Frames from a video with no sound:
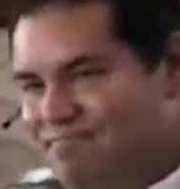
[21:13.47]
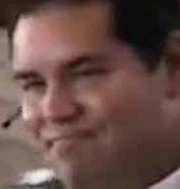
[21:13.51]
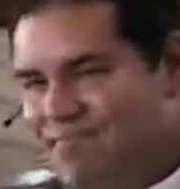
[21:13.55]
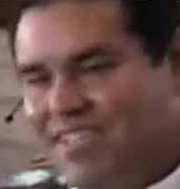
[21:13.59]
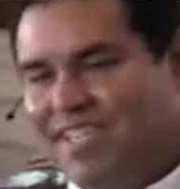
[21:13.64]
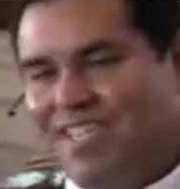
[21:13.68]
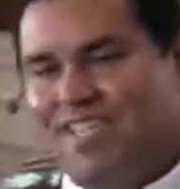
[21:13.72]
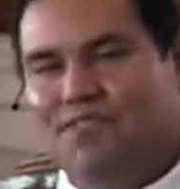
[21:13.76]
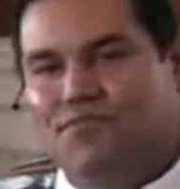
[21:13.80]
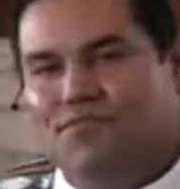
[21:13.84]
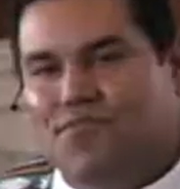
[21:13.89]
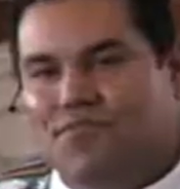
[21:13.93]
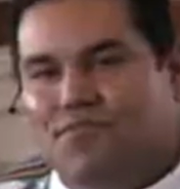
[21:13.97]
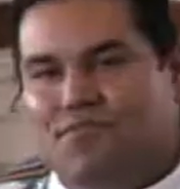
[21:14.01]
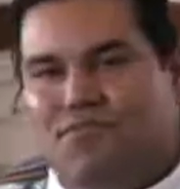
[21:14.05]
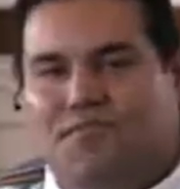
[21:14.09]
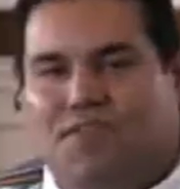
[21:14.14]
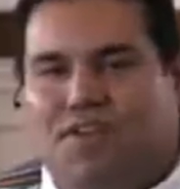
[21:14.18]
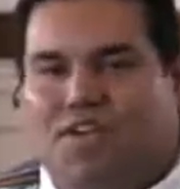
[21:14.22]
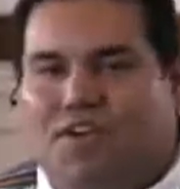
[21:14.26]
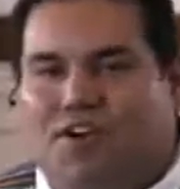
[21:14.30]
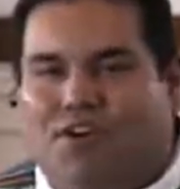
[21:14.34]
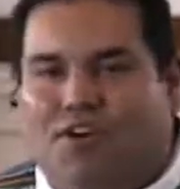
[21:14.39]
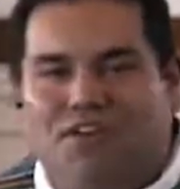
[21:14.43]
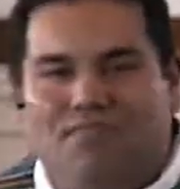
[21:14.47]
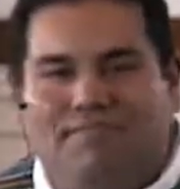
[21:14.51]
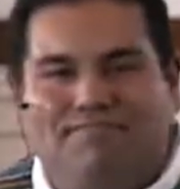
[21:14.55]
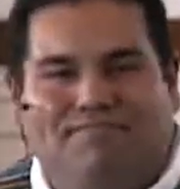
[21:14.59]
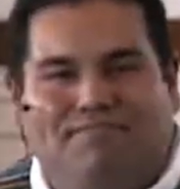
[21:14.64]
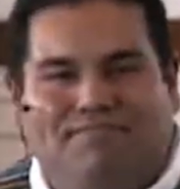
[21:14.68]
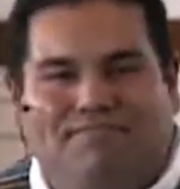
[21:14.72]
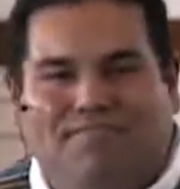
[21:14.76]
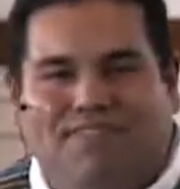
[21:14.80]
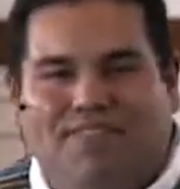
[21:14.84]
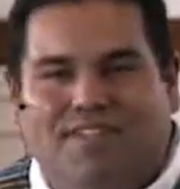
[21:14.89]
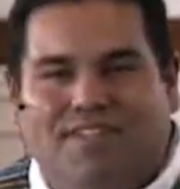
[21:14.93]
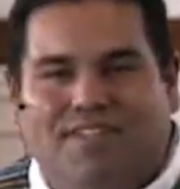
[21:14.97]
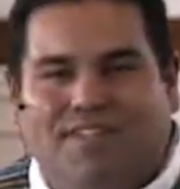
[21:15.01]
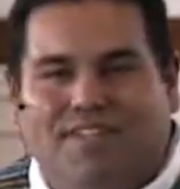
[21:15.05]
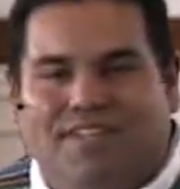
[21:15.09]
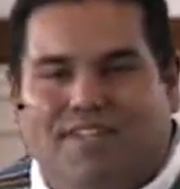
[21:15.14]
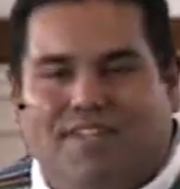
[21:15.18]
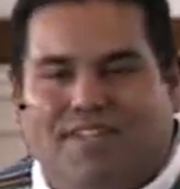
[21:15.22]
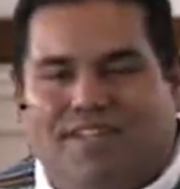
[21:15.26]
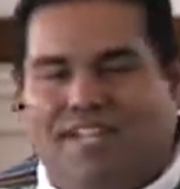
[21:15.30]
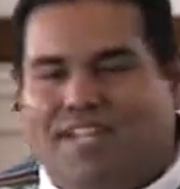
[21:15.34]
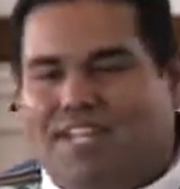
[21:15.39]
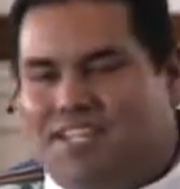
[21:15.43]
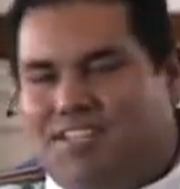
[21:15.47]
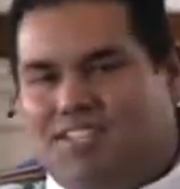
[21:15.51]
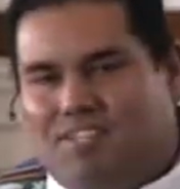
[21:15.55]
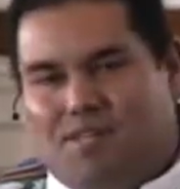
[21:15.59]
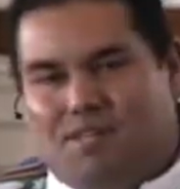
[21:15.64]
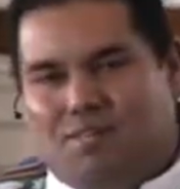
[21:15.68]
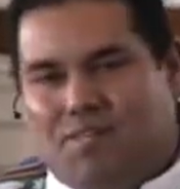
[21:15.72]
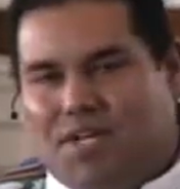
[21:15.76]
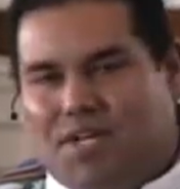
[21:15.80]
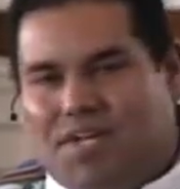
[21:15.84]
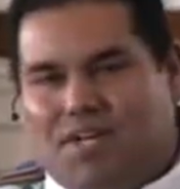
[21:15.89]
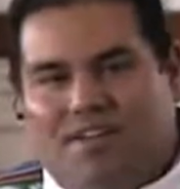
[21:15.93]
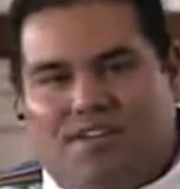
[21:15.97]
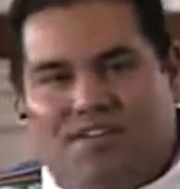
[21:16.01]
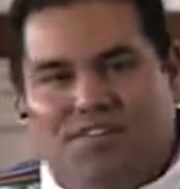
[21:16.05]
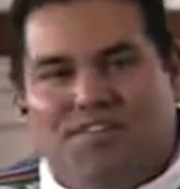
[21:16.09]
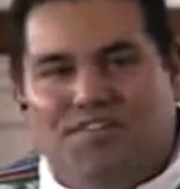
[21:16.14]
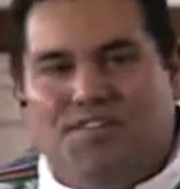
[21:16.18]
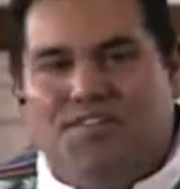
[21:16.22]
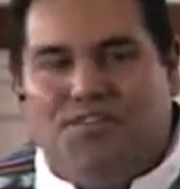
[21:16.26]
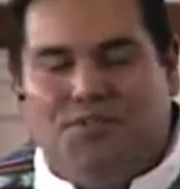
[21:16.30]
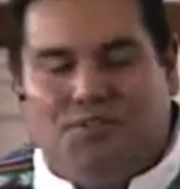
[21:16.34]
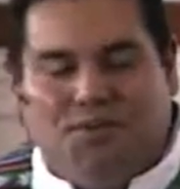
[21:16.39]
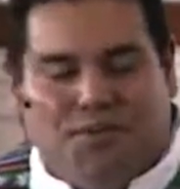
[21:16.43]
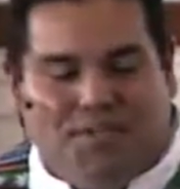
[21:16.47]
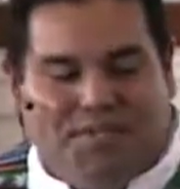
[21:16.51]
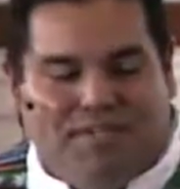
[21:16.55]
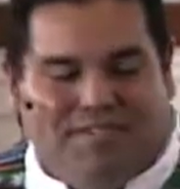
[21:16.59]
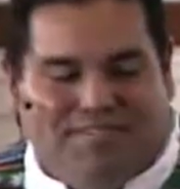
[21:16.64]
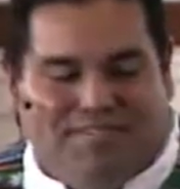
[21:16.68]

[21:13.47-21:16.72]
live in fear. Let somebody else do it.